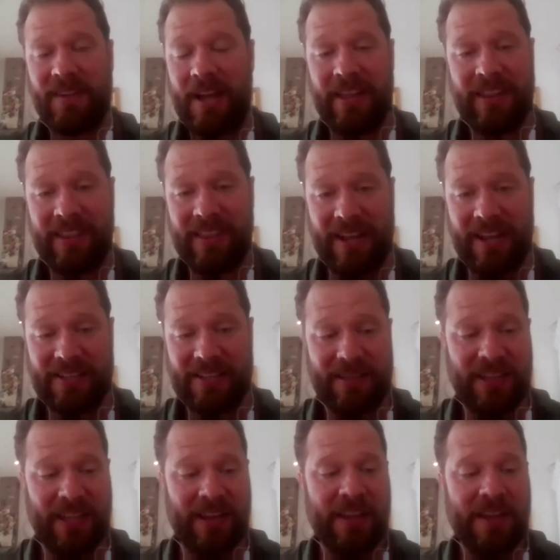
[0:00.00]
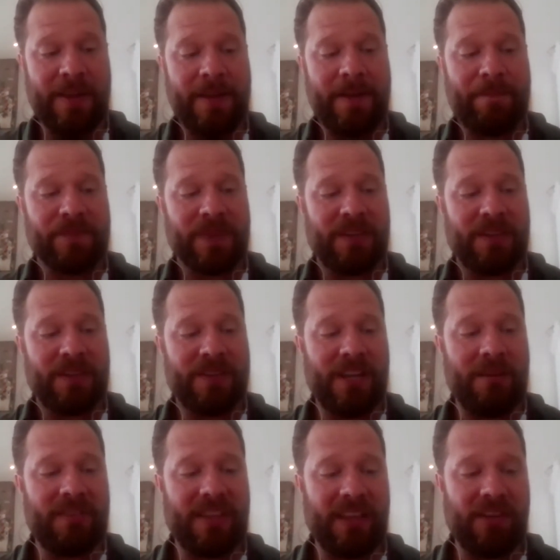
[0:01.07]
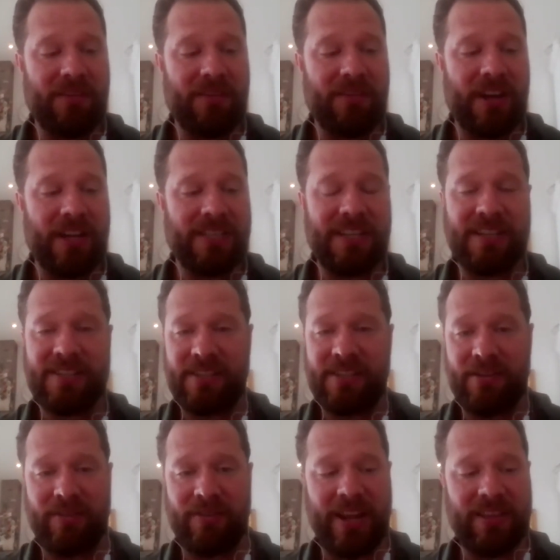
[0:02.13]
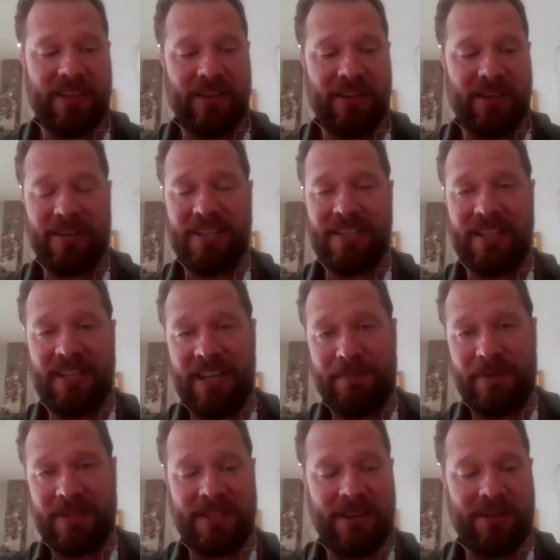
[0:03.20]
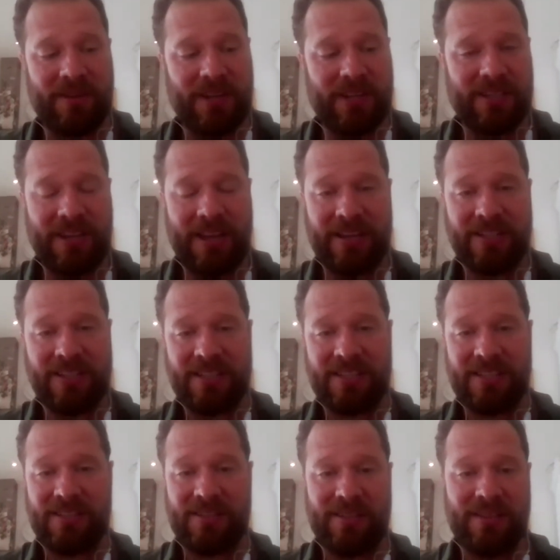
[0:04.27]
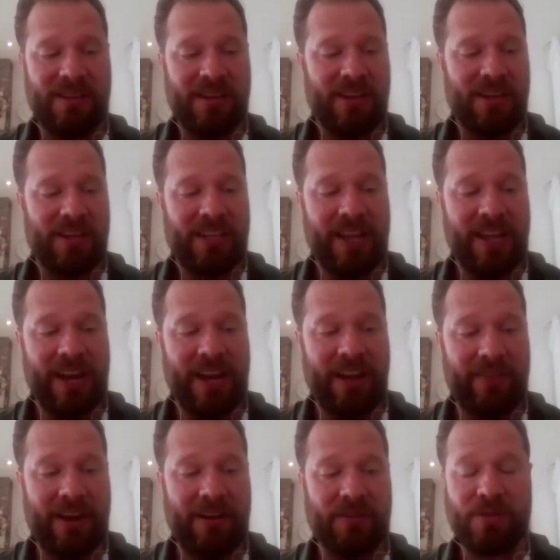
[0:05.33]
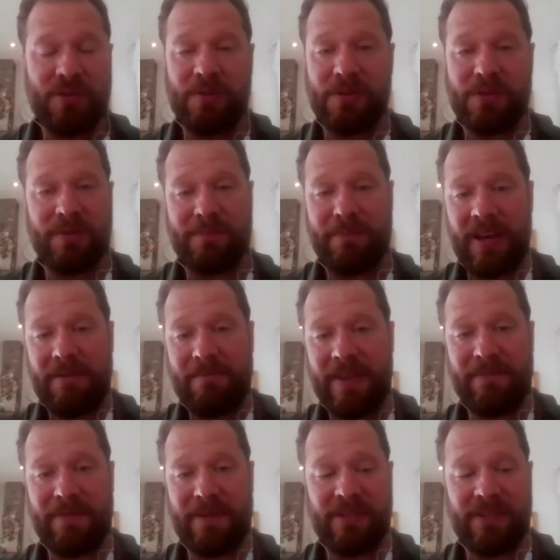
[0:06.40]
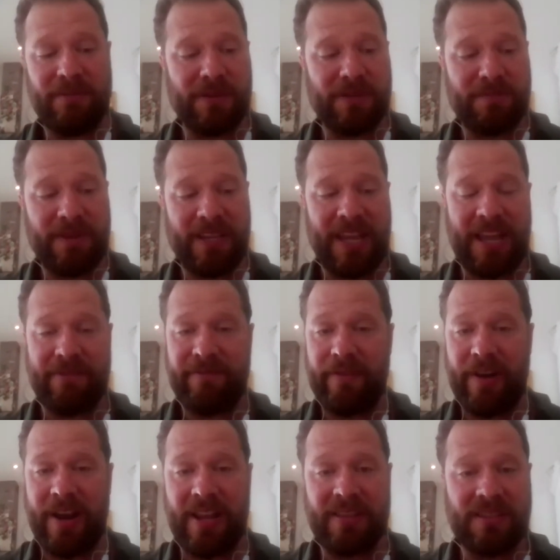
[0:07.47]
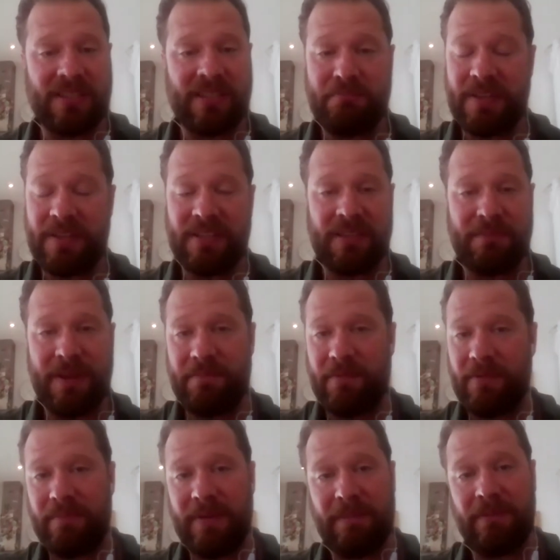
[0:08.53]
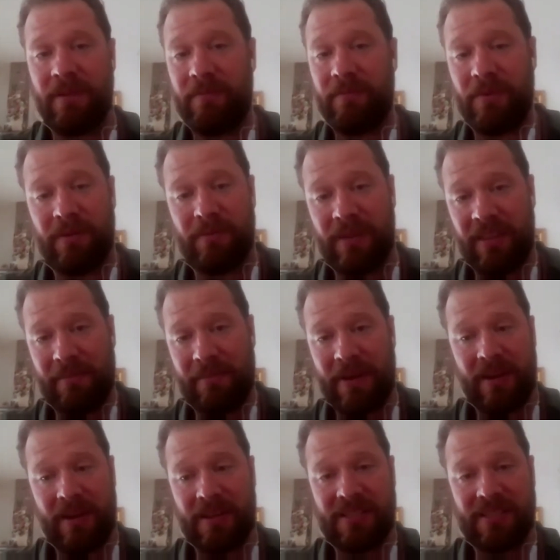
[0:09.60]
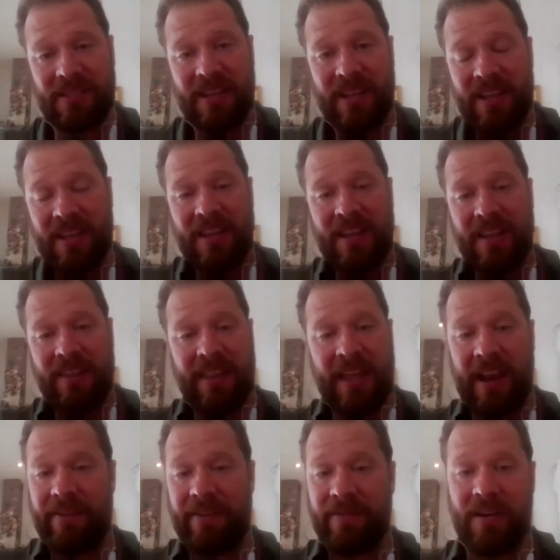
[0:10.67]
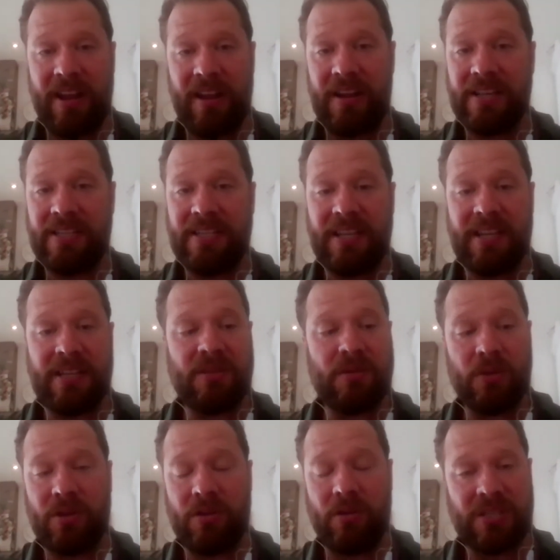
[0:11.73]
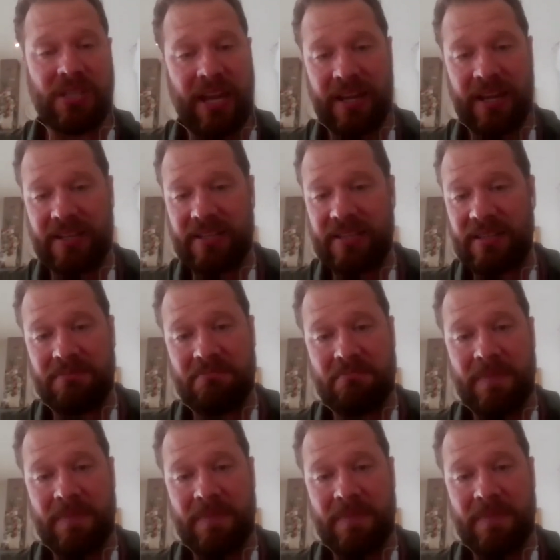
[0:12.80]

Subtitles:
I think that's the thing. Don't think your idea is so great that you need to keep it a secret, and just get out there and talk to as many people as you possibly can. Friends, business people, people you've worked with in the past. They'll have great ideas, contacts.